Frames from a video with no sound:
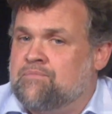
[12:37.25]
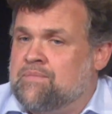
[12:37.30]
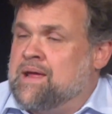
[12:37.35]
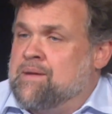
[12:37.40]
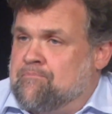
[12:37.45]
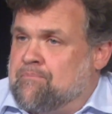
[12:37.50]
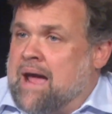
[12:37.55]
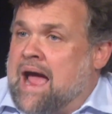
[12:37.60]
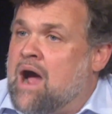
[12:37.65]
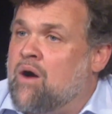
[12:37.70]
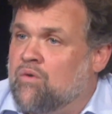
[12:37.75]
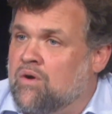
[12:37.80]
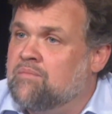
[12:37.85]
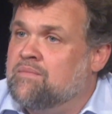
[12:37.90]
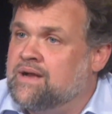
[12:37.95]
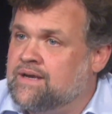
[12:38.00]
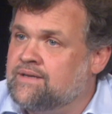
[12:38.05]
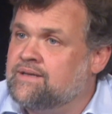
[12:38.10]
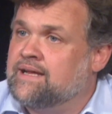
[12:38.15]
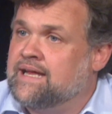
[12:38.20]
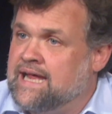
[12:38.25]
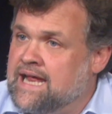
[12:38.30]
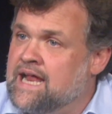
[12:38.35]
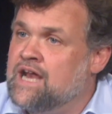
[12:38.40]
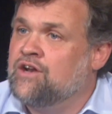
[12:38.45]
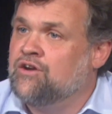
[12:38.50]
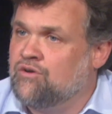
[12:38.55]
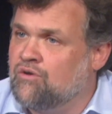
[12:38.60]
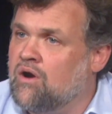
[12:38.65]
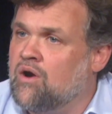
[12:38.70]
empowerment
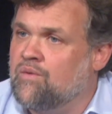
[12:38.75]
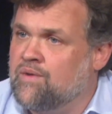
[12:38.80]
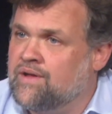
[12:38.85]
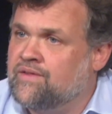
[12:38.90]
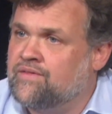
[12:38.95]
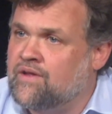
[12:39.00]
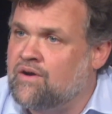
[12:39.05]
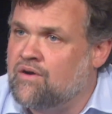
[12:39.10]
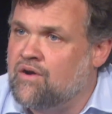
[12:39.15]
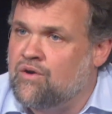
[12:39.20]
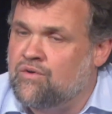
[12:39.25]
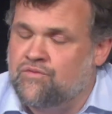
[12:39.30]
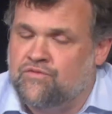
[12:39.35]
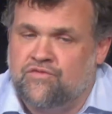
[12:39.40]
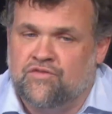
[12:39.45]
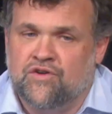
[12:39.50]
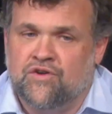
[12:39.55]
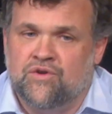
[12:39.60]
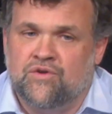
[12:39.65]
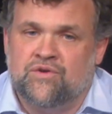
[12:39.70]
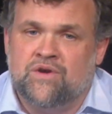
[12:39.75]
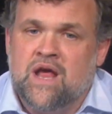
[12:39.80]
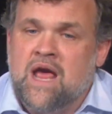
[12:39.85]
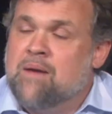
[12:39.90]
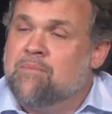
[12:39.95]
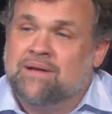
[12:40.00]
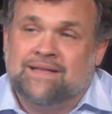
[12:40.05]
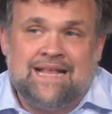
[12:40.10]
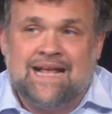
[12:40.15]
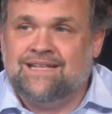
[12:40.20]
in growing their own food.
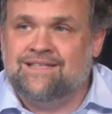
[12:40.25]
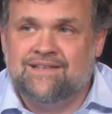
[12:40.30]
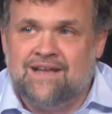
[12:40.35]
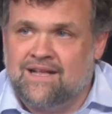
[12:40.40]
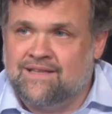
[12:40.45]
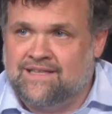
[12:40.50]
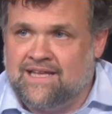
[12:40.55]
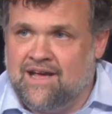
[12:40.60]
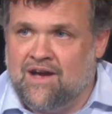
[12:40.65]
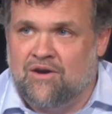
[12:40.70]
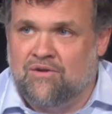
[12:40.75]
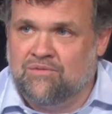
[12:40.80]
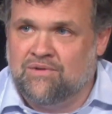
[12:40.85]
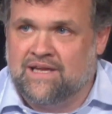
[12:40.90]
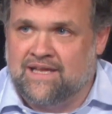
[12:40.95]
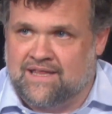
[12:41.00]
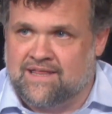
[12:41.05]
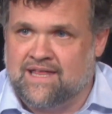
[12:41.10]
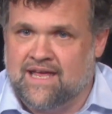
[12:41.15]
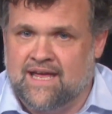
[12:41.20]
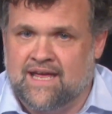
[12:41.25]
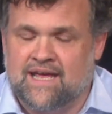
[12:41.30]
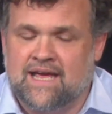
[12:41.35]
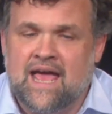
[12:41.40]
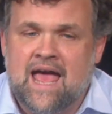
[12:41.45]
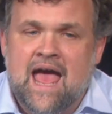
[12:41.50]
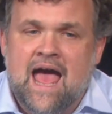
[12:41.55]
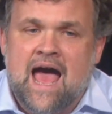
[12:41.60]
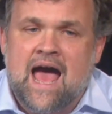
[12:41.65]
But that's not the only thing.